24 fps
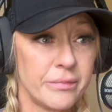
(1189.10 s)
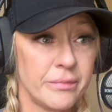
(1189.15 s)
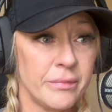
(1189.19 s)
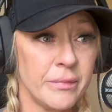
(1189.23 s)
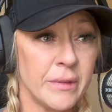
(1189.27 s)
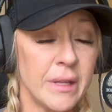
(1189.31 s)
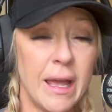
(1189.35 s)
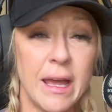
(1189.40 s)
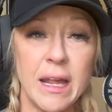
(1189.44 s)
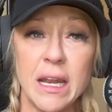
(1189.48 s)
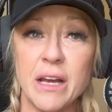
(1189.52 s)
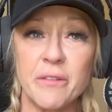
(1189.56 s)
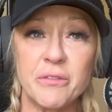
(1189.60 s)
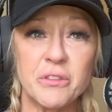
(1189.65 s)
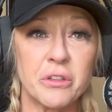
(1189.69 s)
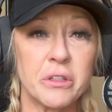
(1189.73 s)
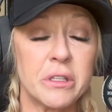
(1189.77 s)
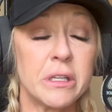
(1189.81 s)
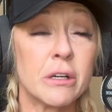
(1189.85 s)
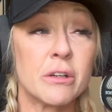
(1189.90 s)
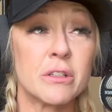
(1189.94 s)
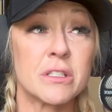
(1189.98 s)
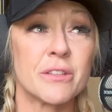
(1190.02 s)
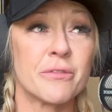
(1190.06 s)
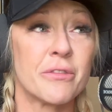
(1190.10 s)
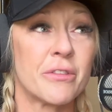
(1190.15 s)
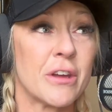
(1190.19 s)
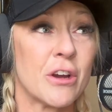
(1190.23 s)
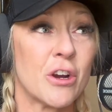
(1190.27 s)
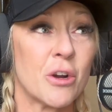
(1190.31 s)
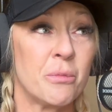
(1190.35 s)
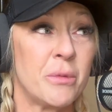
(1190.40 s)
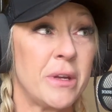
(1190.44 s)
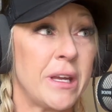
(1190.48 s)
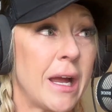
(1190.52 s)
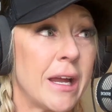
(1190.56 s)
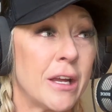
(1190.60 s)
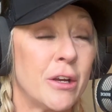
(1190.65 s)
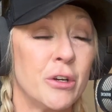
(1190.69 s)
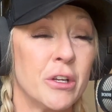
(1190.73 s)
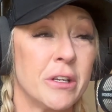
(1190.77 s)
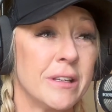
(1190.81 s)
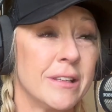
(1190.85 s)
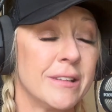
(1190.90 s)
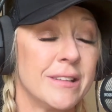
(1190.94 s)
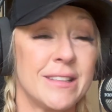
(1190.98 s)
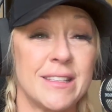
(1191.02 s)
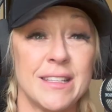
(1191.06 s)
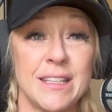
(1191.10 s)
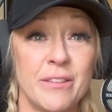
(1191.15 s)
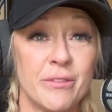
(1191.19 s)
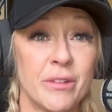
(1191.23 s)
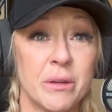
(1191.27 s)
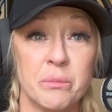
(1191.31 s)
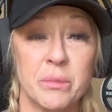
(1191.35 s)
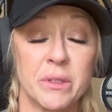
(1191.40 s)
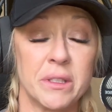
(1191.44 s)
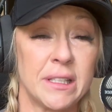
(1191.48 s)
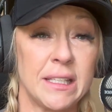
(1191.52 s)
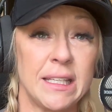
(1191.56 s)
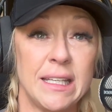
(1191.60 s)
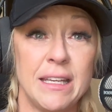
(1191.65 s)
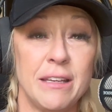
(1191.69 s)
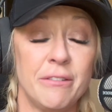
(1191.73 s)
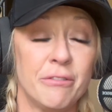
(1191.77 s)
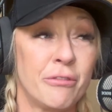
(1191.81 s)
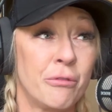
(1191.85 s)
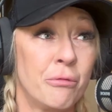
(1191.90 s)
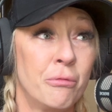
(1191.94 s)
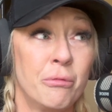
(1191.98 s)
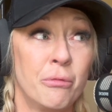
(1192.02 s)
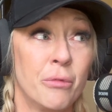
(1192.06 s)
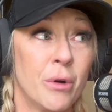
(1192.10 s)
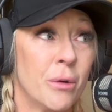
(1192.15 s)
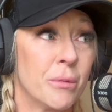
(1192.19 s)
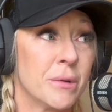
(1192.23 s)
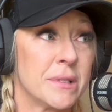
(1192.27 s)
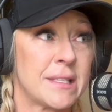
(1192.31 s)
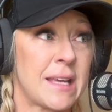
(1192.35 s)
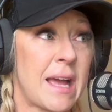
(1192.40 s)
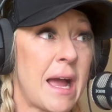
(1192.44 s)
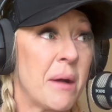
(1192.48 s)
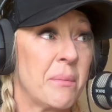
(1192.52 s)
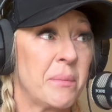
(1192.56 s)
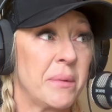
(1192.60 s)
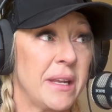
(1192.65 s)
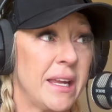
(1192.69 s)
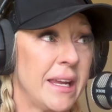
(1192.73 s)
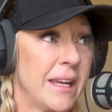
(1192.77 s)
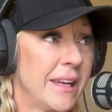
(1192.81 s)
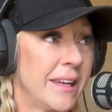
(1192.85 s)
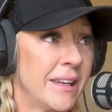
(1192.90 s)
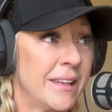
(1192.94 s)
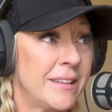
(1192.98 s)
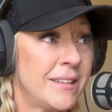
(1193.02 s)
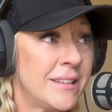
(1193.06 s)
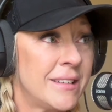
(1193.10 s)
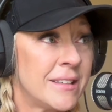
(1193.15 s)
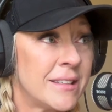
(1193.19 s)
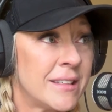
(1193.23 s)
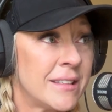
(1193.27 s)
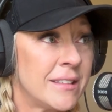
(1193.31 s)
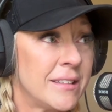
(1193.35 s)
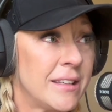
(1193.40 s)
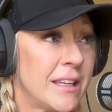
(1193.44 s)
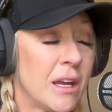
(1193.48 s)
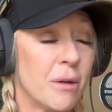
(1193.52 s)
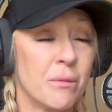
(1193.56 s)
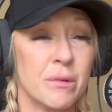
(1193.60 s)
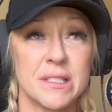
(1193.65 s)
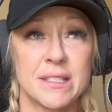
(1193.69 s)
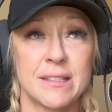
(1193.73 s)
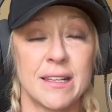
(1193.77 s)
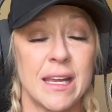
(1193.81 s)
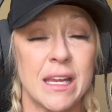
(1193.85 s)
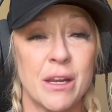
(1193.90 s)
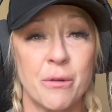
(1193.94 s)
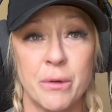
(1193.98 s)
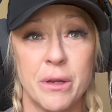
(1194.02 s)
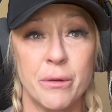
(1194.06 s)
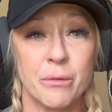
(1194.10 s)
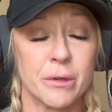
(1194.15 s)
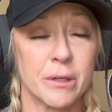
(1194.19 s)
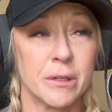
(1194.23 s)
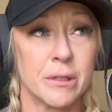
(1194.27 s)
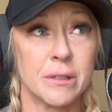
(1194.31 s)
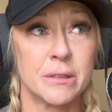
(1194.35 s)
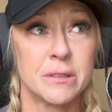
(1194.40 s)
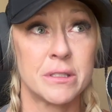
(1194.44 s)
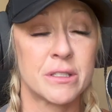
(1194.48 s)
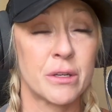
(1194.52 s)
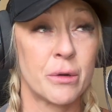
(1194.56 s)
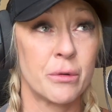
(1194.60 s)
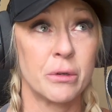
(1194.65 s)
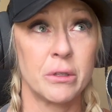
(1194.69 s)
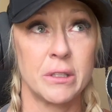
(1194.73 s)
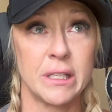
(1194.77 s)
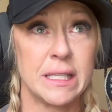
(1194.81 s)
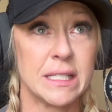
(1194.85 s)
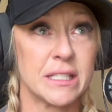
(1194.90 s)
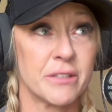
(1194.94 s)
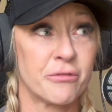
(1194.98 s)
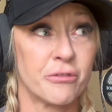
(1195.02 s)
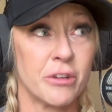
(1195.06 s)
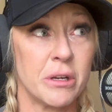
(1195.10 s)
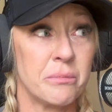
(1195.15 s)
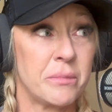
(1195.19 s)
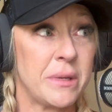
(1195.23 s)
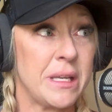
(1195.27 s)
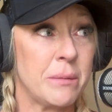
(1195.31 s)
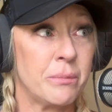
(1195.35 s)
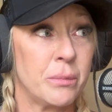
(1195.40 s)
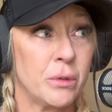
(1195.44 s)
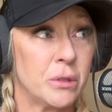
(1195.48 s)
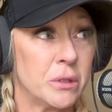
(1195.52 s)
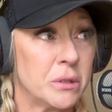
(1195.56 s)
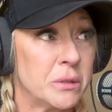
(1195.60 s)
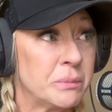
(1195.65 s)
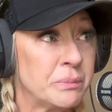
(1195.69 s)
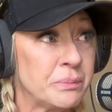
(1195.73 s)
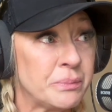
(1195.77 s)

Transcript: after years of therapy, I couldn't even believe what was happening. It was like we were totally different people.